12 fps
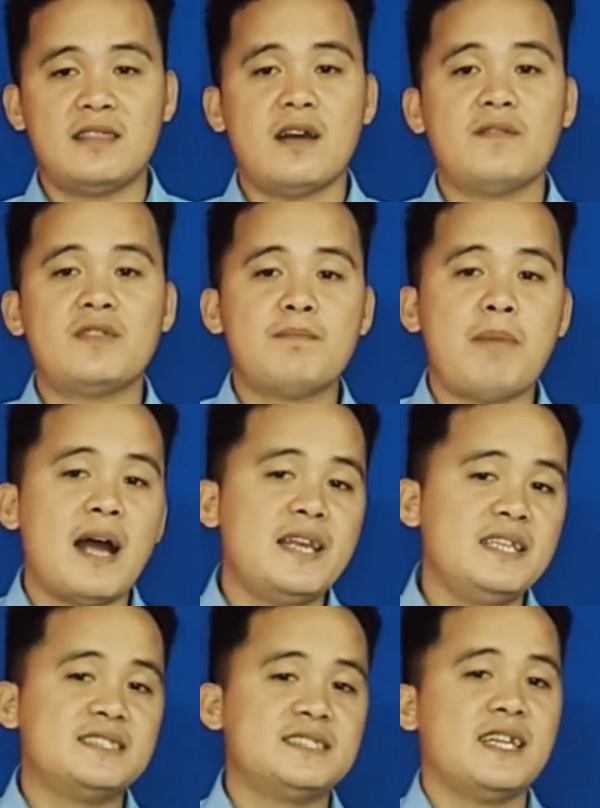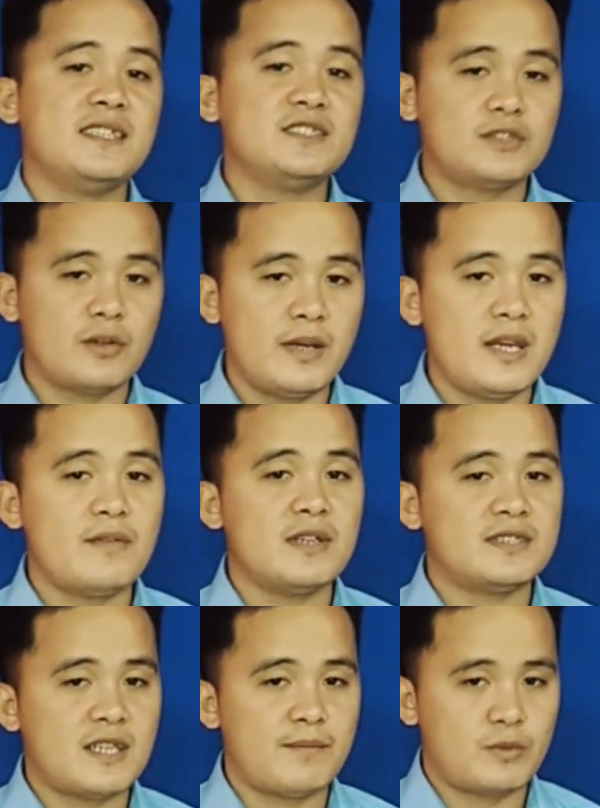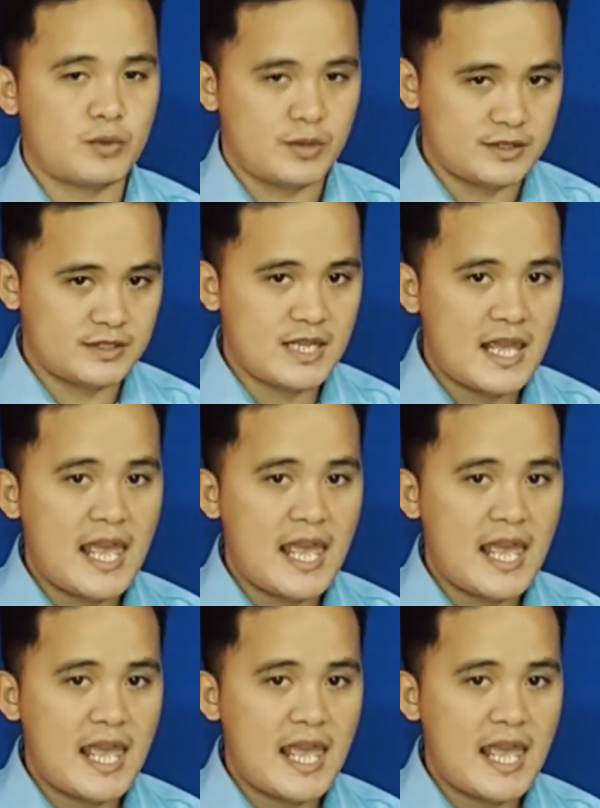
of the body's sensory receptors